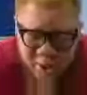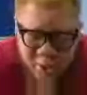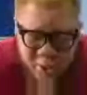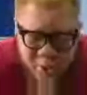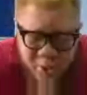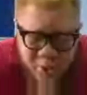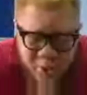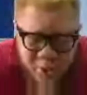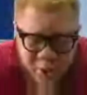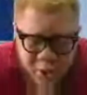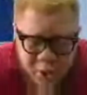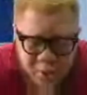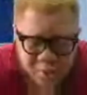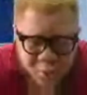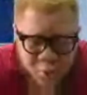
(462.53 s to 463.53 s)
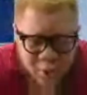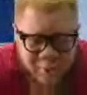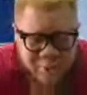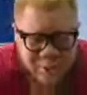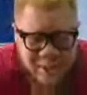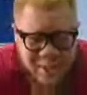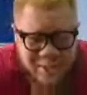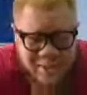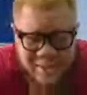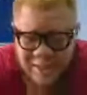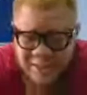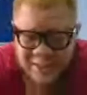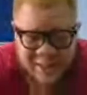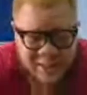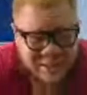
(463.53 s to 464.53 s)
the Wakana
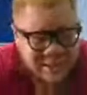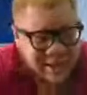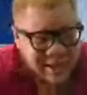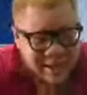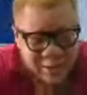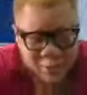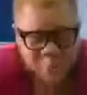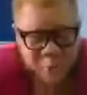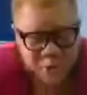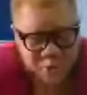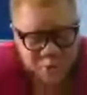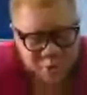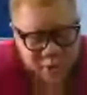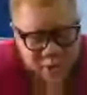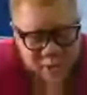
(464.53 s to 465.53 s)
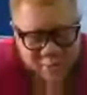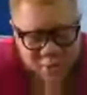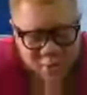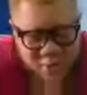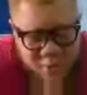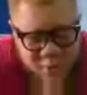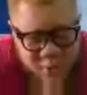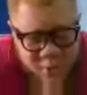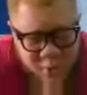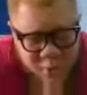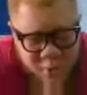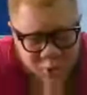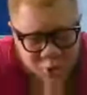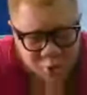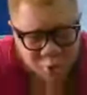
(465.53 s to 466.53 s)
website. That is exactly what we're talking about.
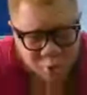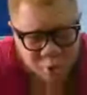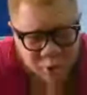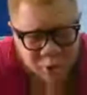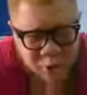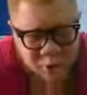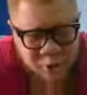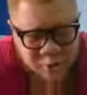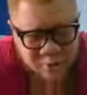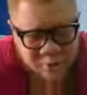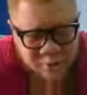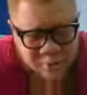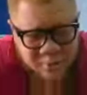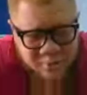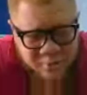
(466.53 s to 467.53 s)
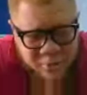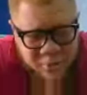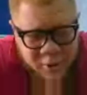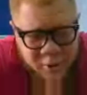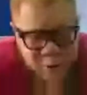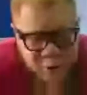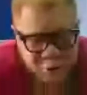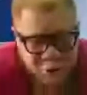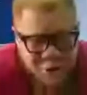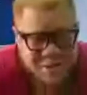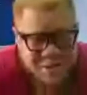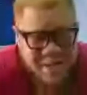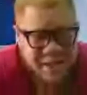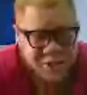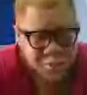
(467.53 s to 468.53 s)
So
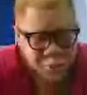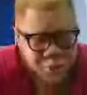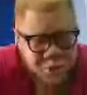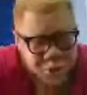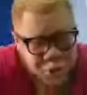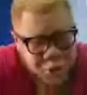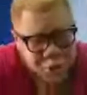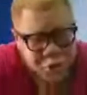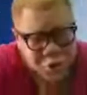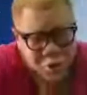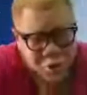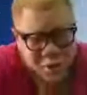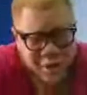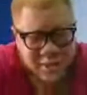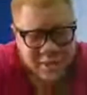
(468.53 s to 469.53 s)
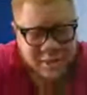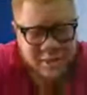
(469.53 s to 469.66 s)
just exposing you to it.